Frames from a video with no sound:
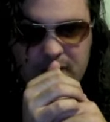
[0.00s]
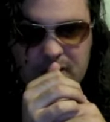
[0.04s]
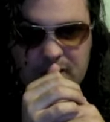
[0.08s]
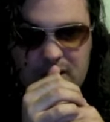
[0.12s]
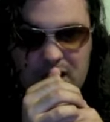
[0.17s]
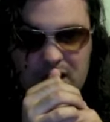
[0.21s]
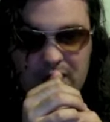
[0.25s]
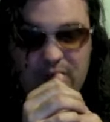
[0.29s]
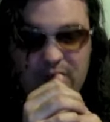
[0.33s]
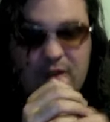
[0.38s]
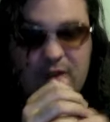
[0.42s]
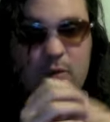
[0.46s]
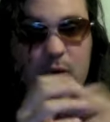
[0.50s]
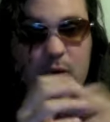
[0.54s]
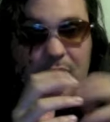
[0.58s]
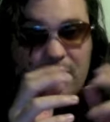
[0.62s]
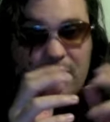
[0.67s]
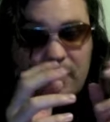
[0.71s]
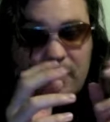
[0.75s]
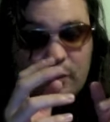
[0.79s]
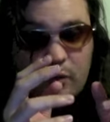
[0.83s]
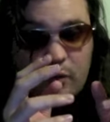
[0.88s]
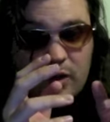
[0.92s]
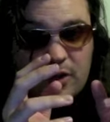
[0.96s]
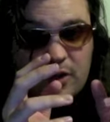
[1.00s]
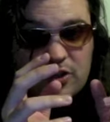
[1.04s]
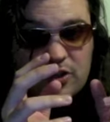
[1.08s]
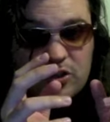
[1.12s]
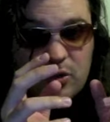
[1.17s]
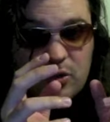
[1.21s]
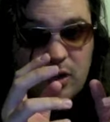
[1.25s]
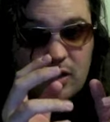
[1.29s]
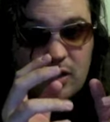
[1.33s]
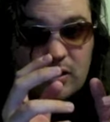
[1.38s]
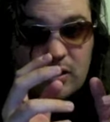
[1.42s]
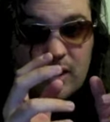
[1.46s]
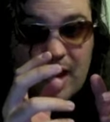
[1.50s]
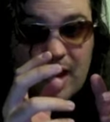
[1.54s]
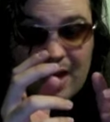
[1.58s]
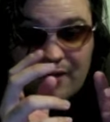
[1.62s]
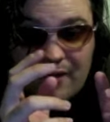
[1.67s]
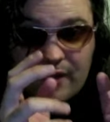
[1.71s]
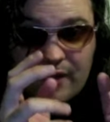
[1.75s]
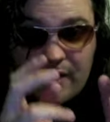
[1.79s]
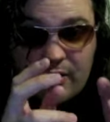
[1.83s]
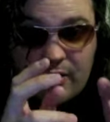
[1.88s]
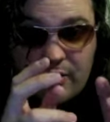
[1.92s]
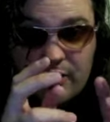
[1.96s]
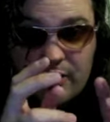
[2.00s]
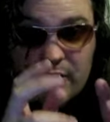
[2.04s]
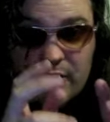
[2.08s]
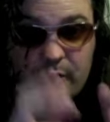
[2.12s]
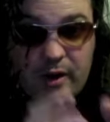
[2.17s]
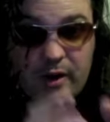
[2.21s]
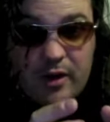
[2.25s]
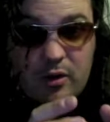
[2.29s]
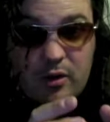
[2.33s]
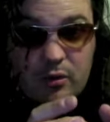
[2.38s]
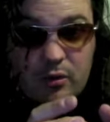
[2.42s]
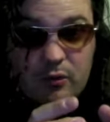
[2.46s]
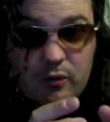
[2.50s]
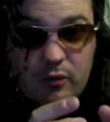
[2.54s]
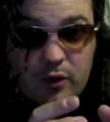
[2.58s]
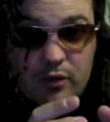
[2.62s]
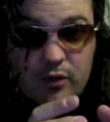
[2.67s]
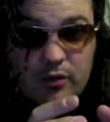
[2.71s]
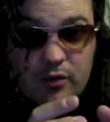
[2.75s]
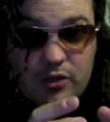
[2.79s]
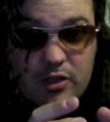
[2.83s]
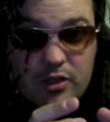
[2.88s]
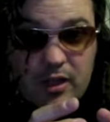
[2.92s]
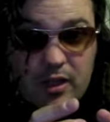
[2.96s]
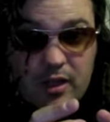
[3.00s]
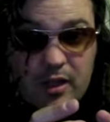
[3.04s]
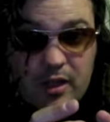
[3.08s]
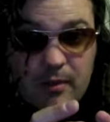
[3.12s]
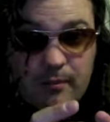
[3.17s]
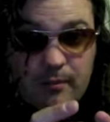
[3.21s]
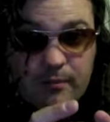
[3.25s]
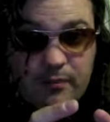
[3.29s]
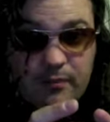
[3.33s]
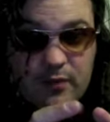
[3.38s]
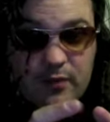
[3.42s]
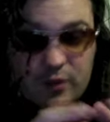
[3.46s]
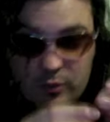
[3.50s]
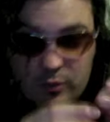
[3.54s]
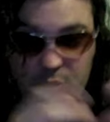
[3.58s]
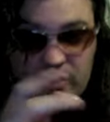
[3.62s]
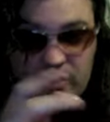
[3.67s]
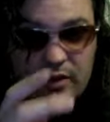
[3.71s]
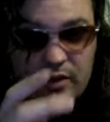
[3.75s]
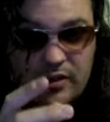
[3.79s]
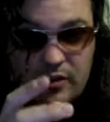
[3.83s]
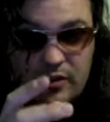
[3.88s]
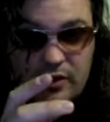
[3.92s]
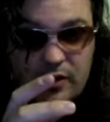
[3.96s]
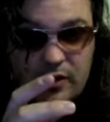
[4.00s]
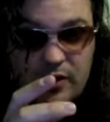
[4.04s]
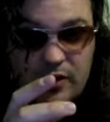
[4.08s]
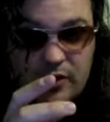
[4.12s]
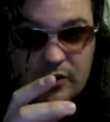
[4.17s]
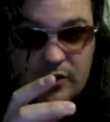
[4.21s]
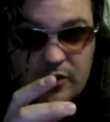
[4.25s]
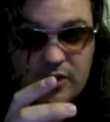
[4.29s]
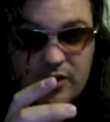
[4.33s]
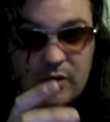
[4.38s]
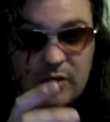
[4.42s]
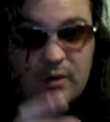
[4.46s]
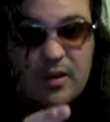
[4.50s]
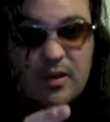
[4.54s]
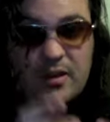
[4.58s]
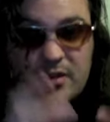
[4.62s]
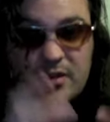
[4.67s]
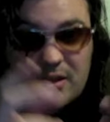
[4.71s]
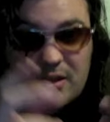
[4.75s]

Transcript: if they want to do a live, a theoretical version, to release in theaters, you know,